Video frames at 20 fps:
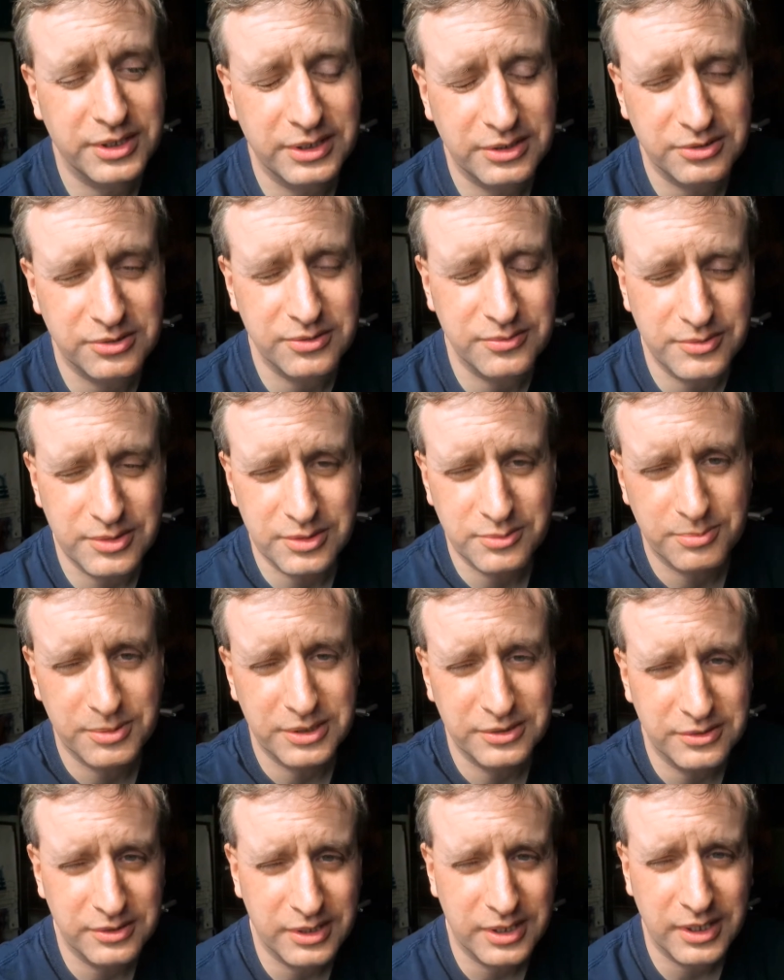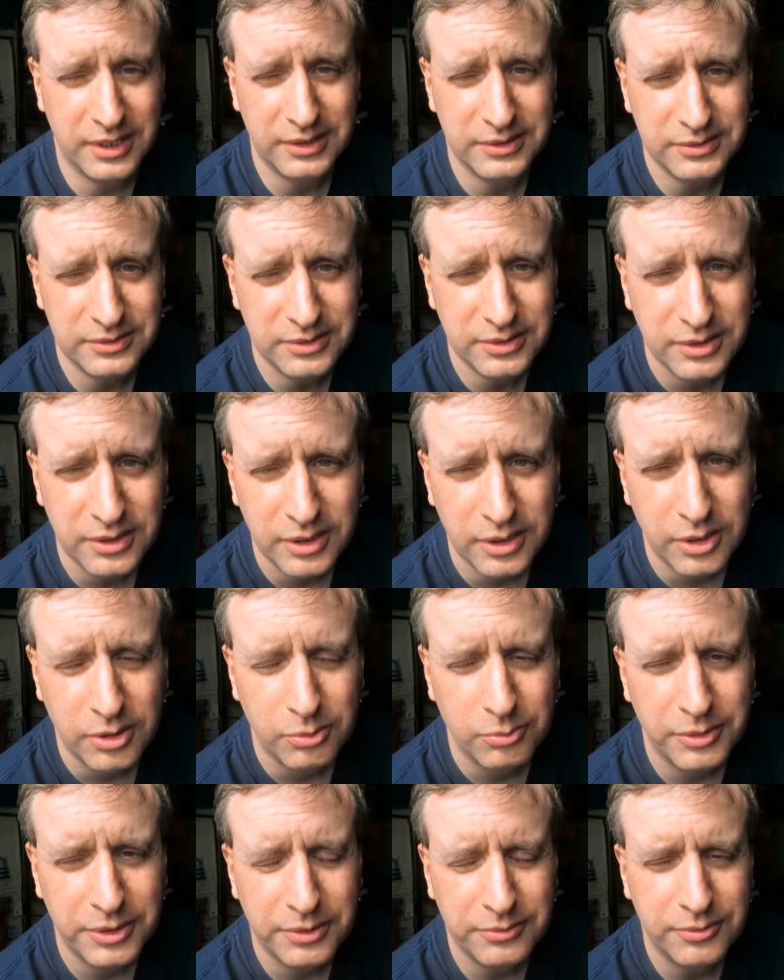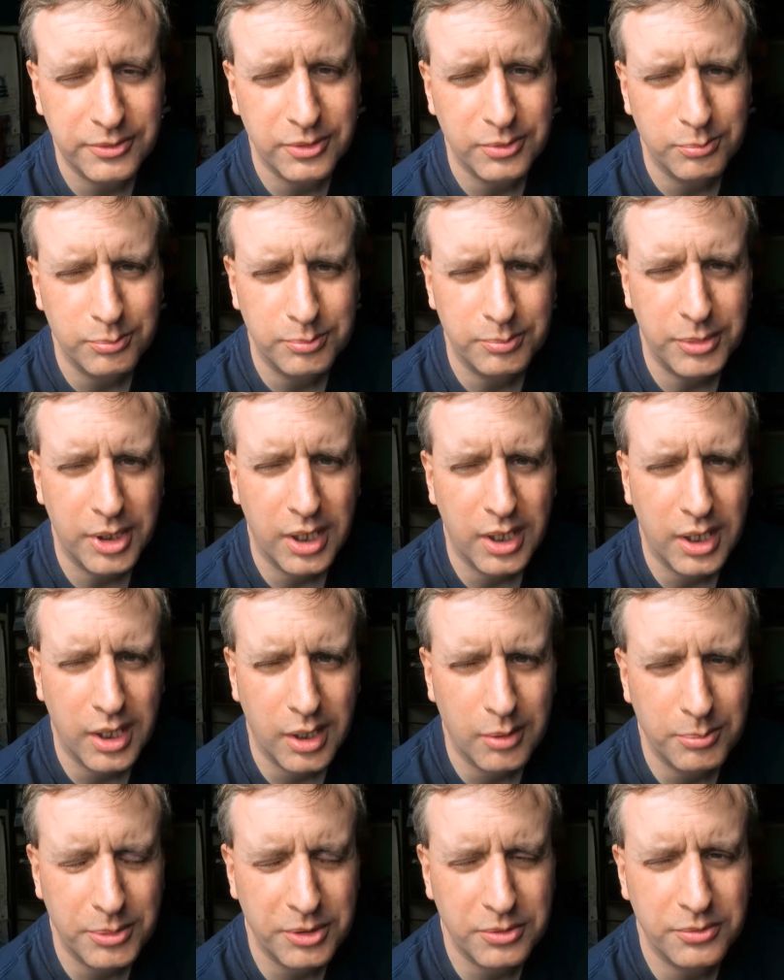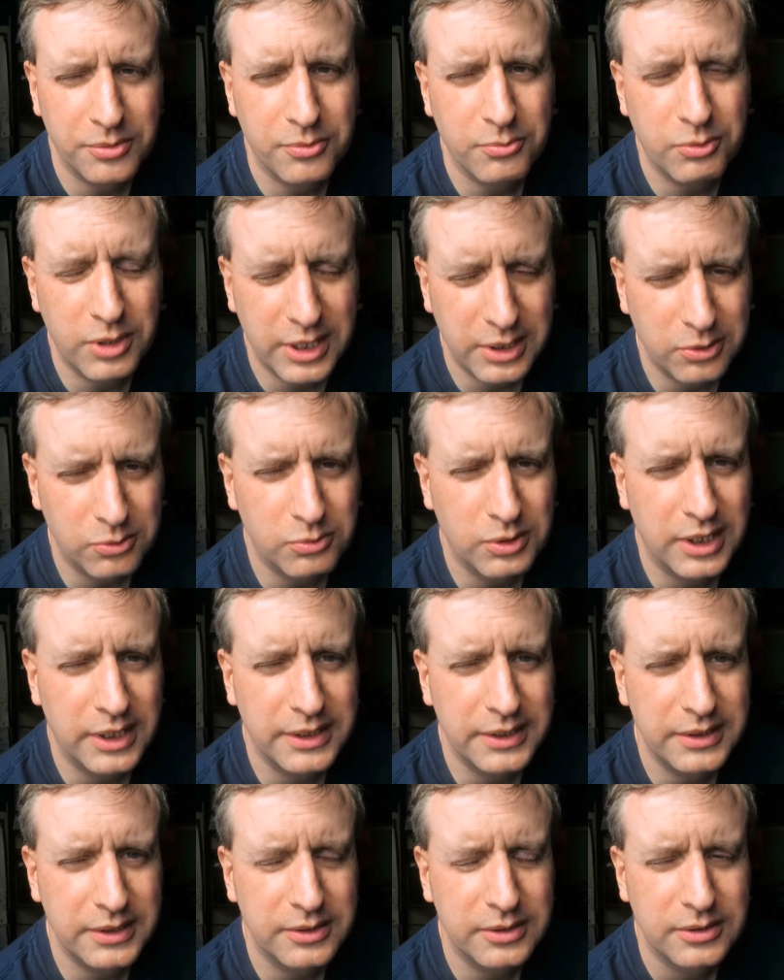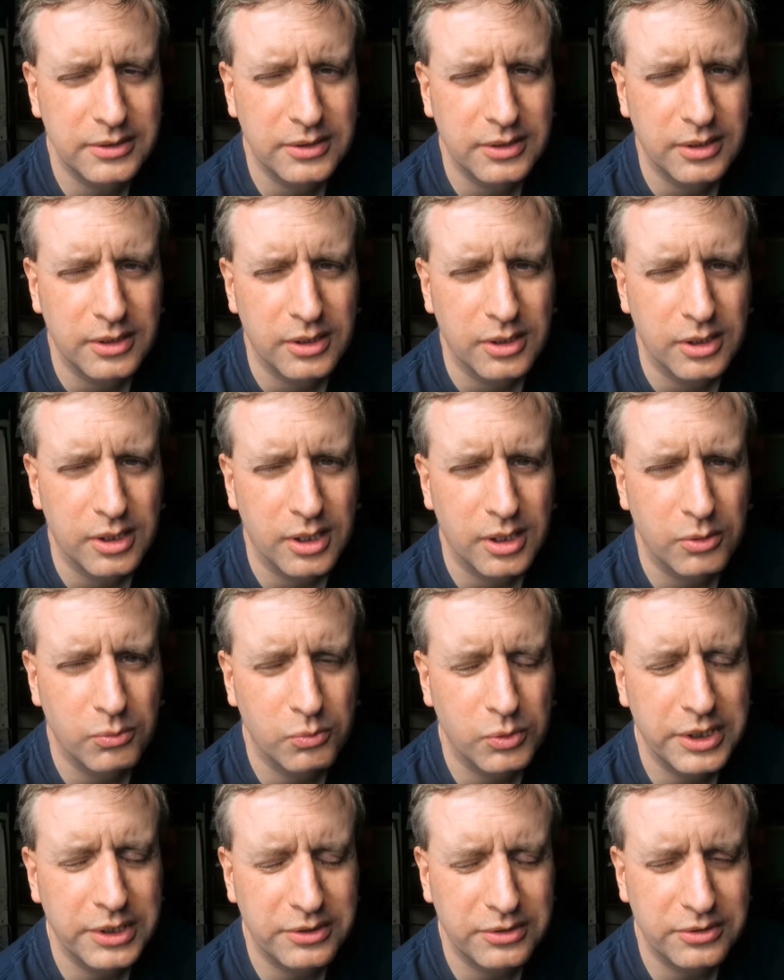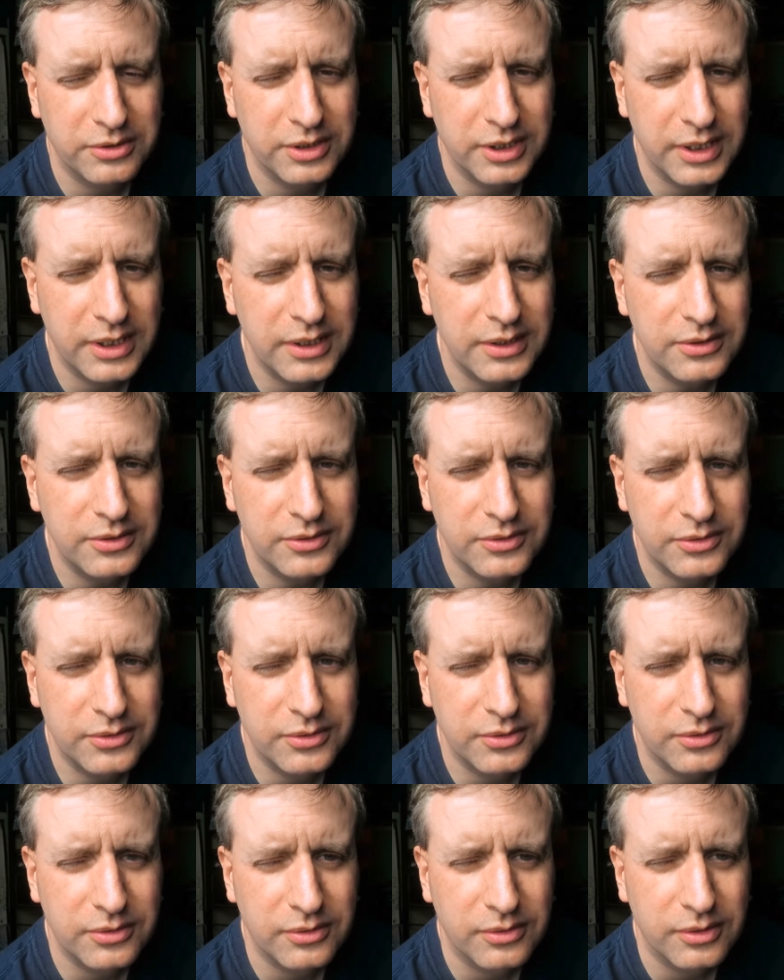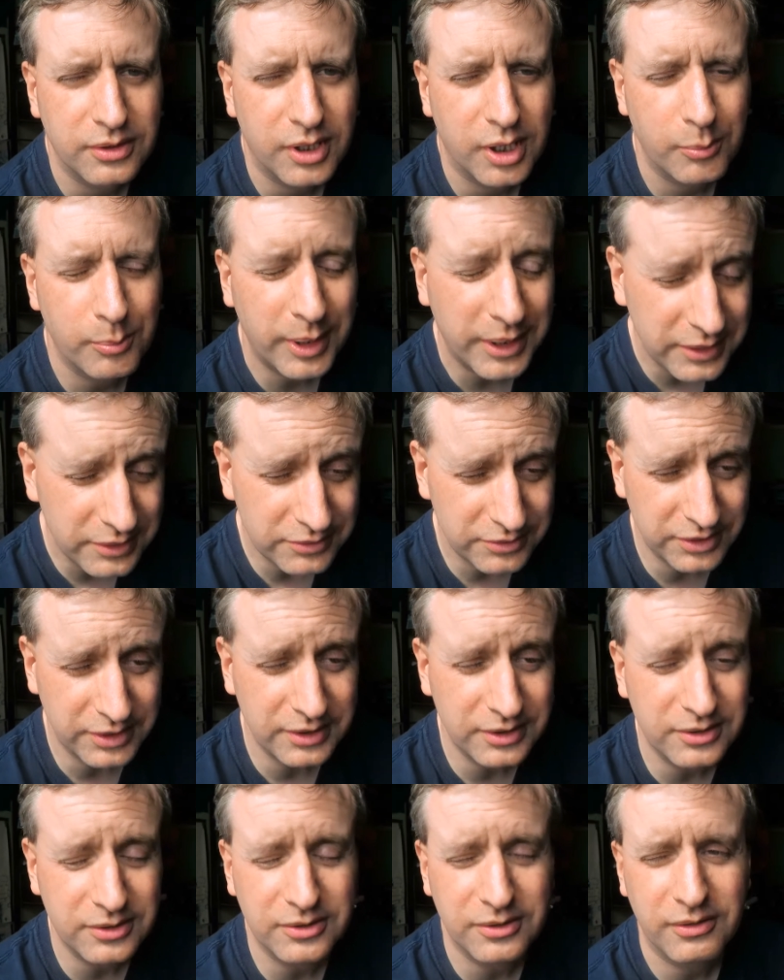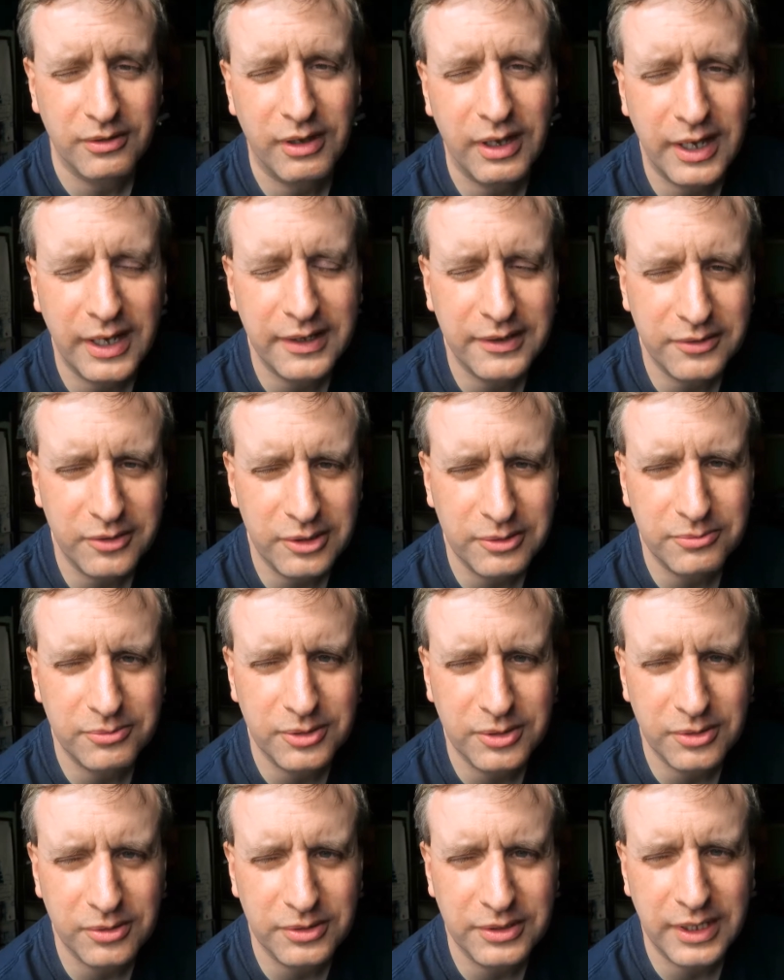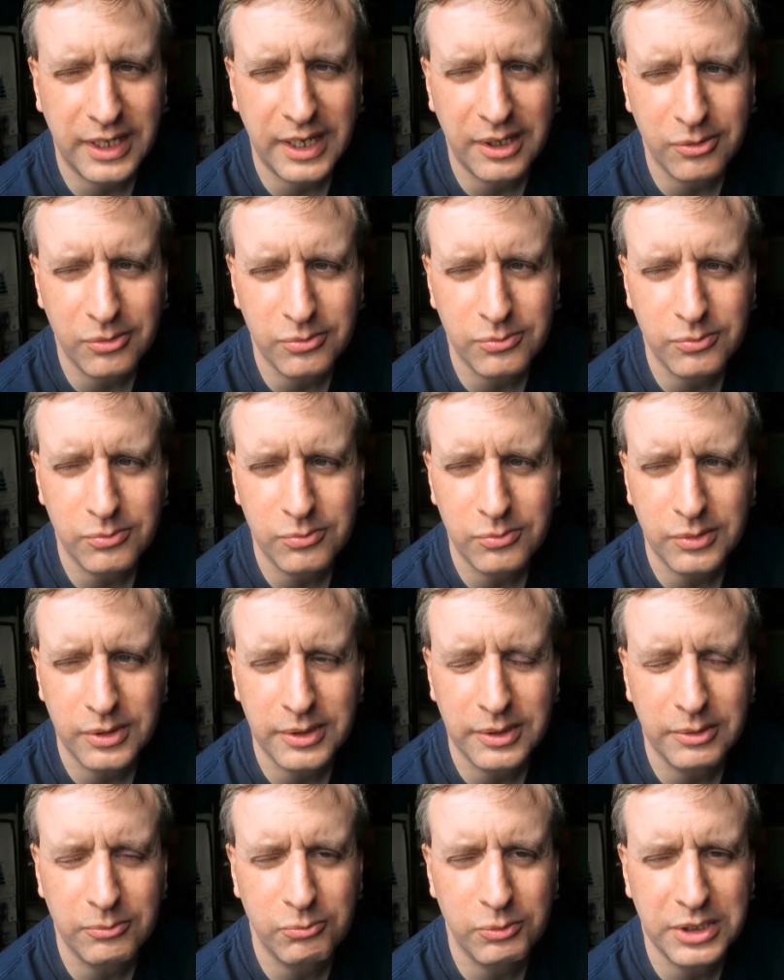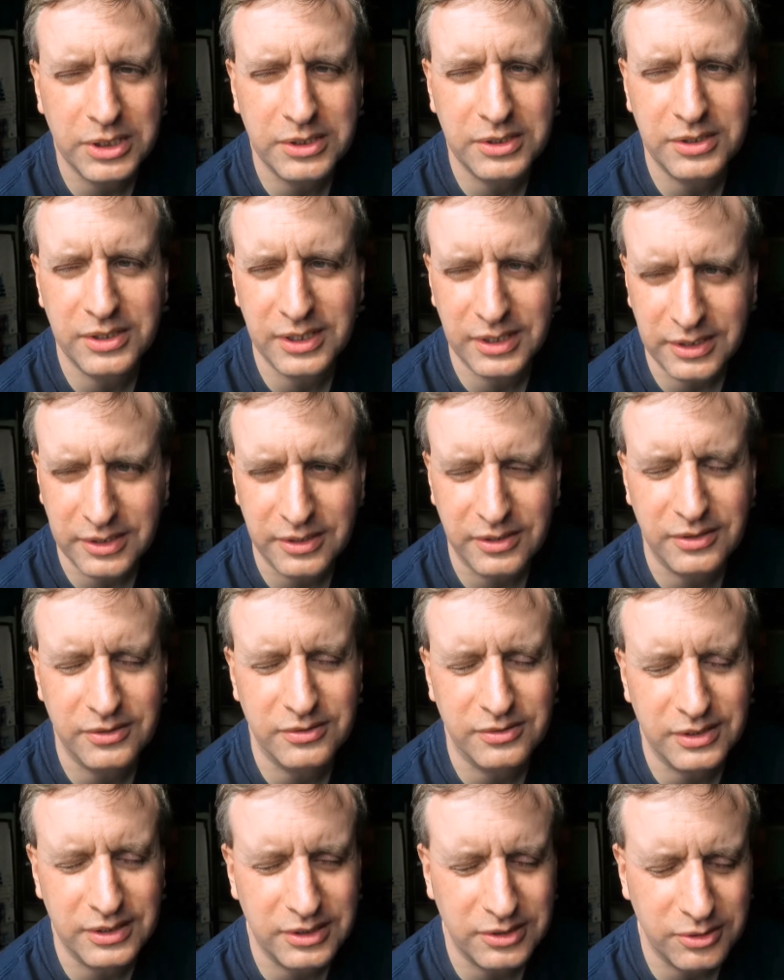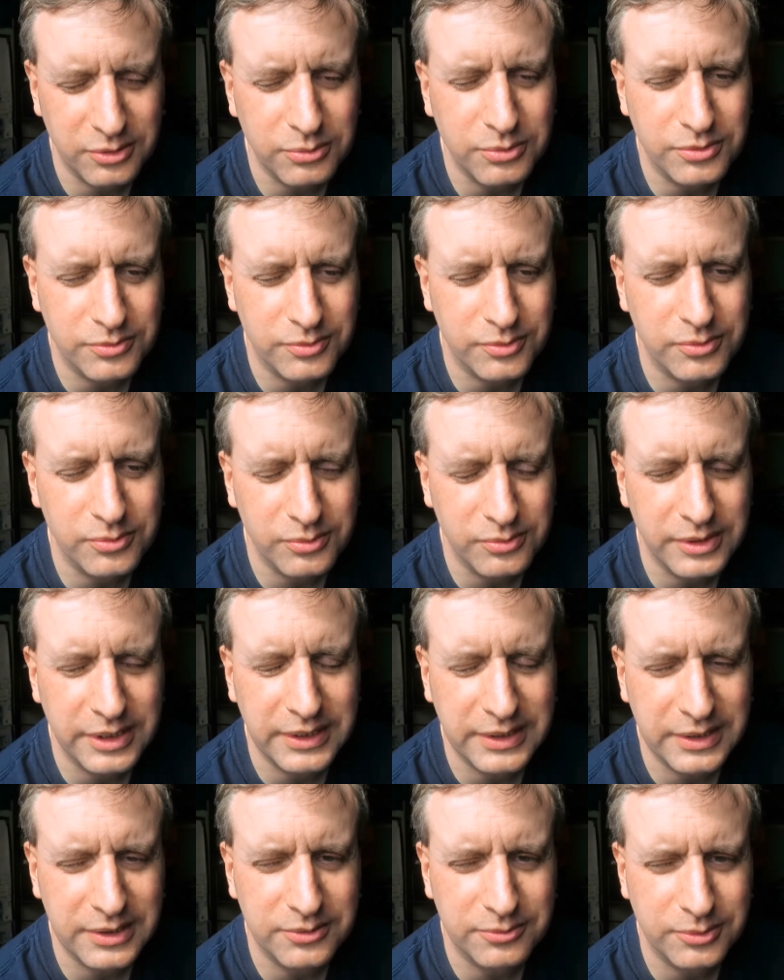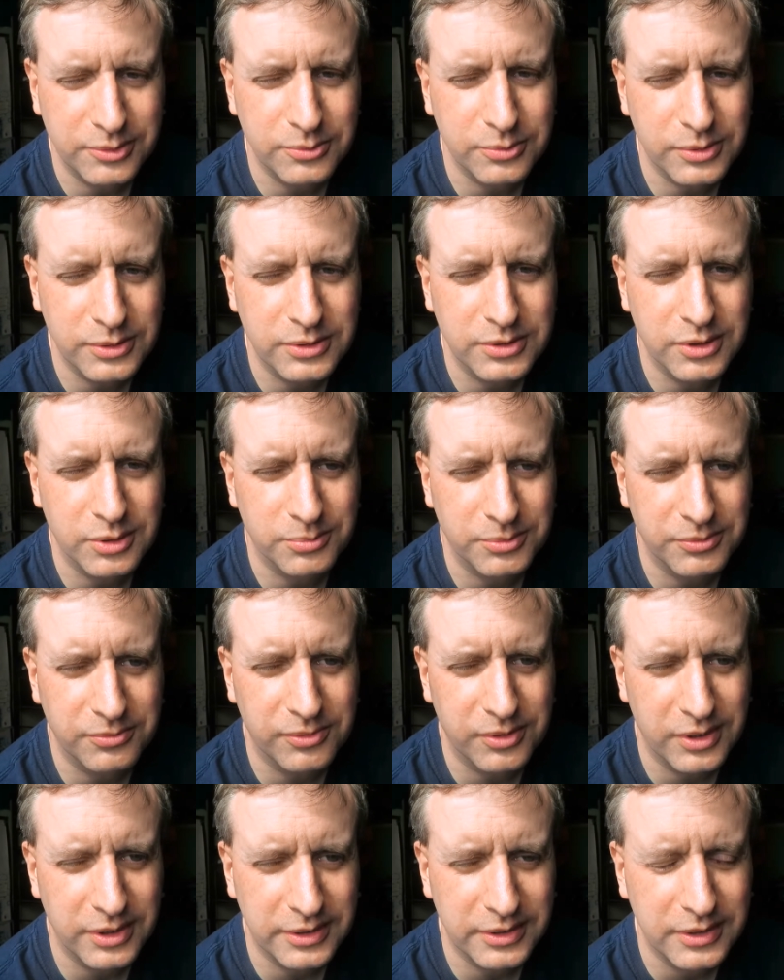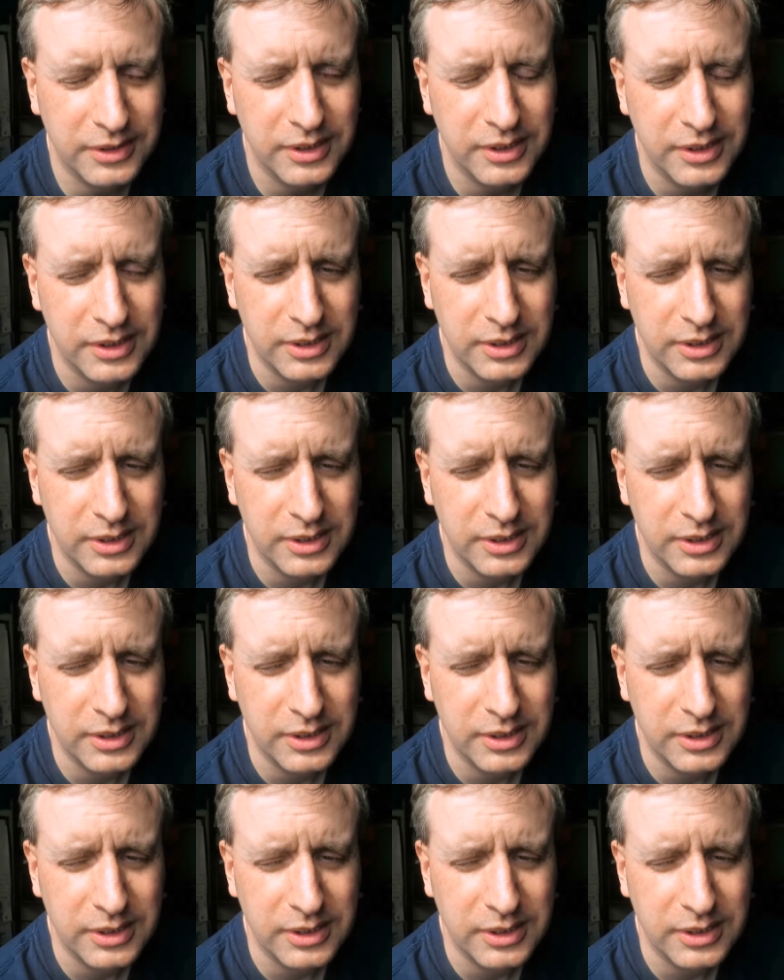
section of this piece of land when you've got uh, Beyond the Railway which is amazing and I'd forgotten how ridiculously useful it is for quadcopter flying